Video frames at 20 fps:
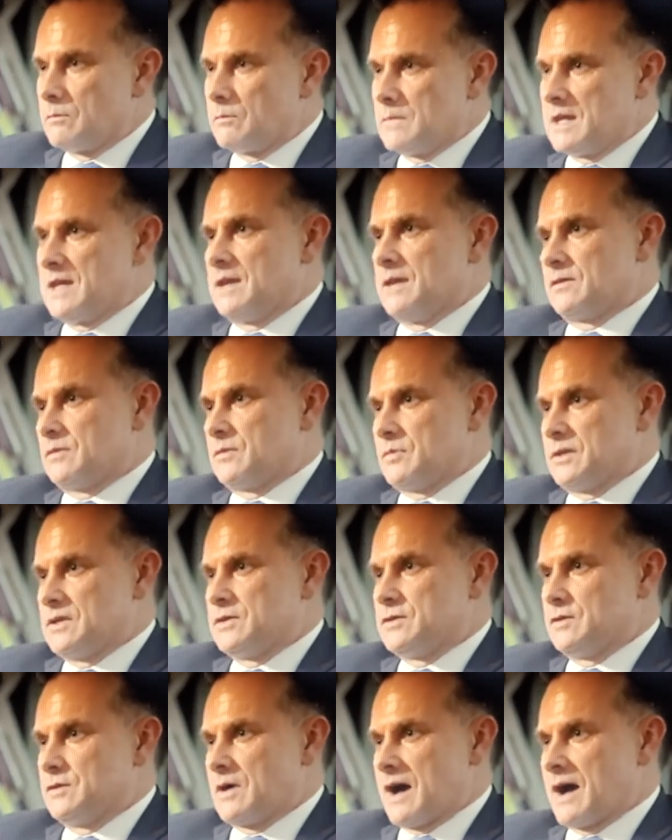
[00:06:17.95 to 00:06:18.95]
Me as a
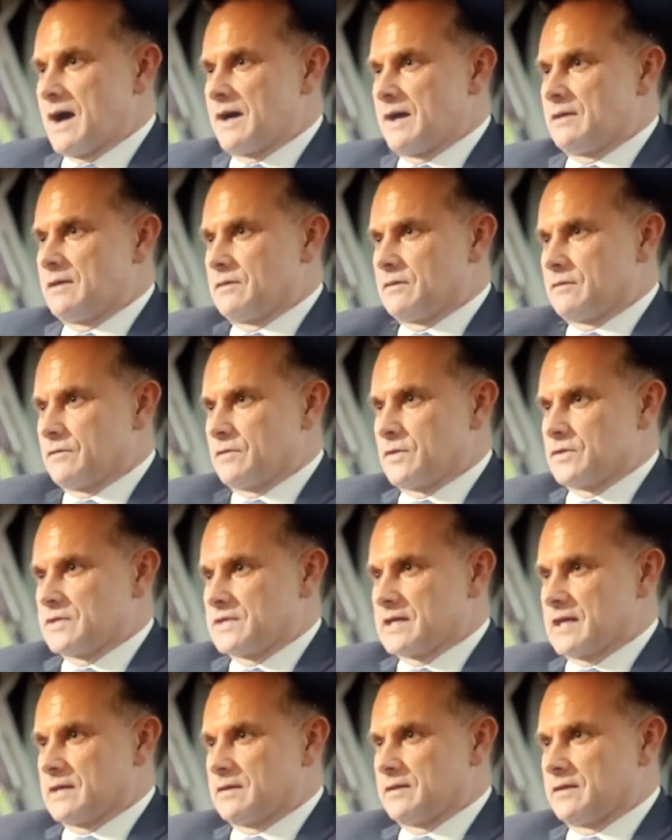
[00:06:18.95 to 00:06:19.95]
B2 guy, the
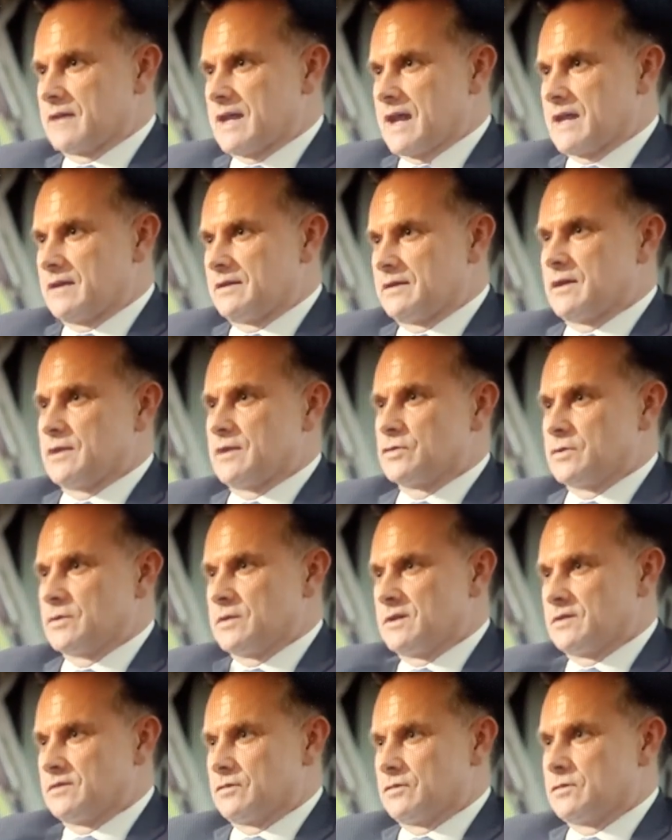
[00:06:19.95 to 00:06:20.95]
first thing I look at in the
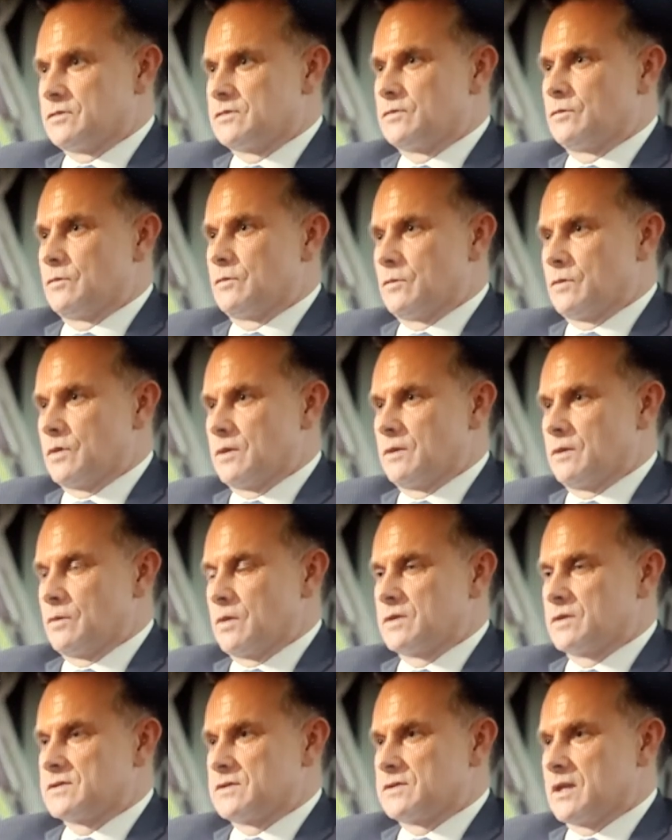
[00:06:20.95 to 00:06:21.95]
country is
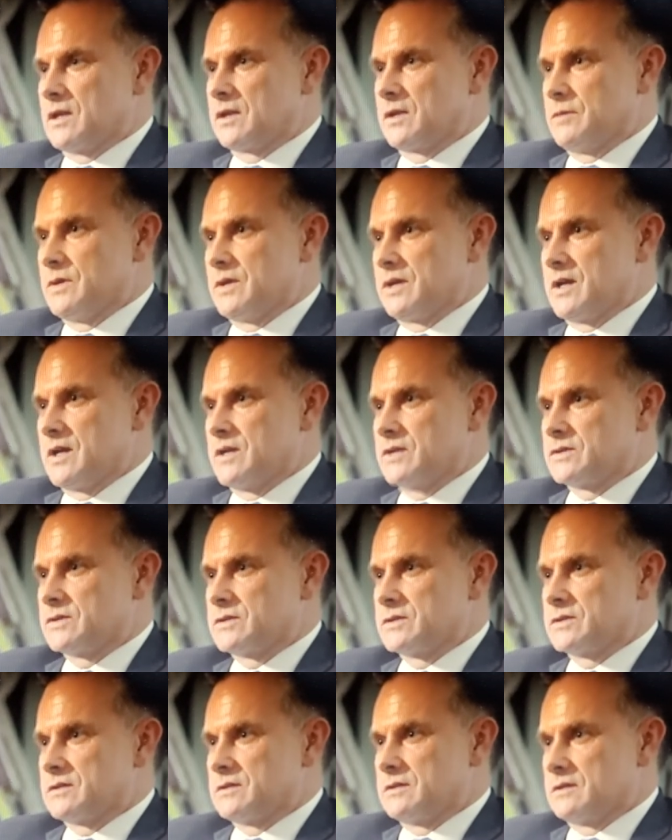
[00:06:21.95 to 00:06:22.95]
where's
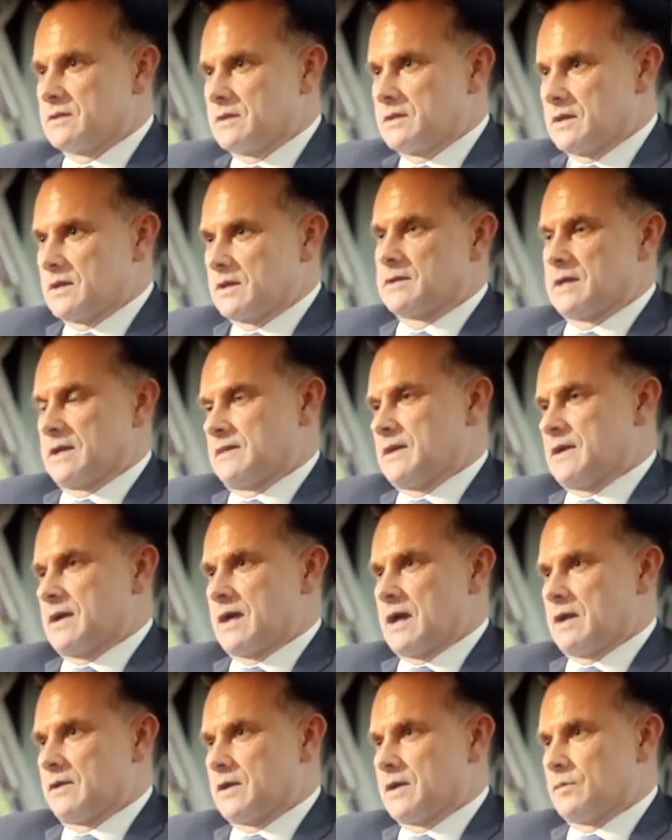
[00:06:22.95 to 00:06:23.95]
telecommunications? Got to take
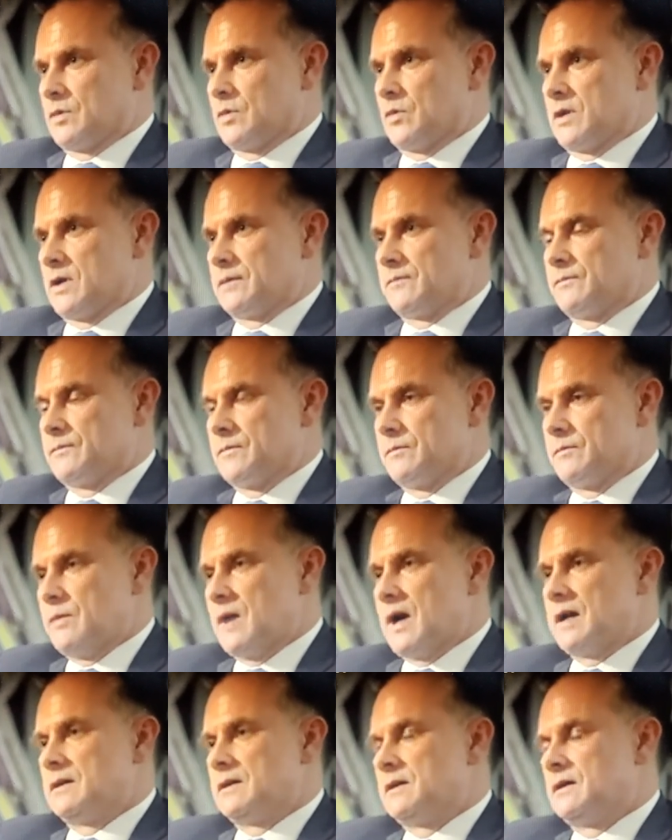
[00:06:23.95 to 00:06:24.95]
that out, number one.
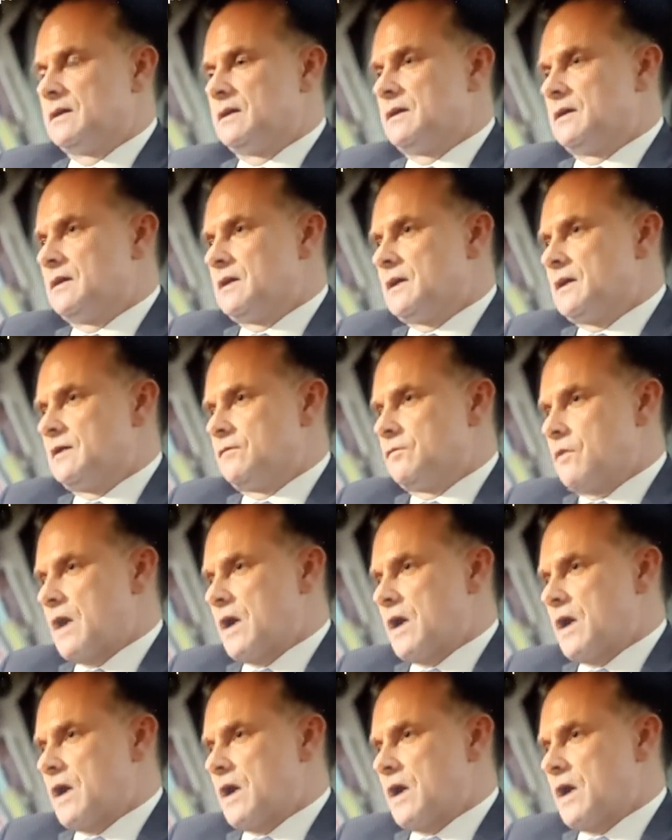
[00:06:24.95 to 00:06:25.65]
But if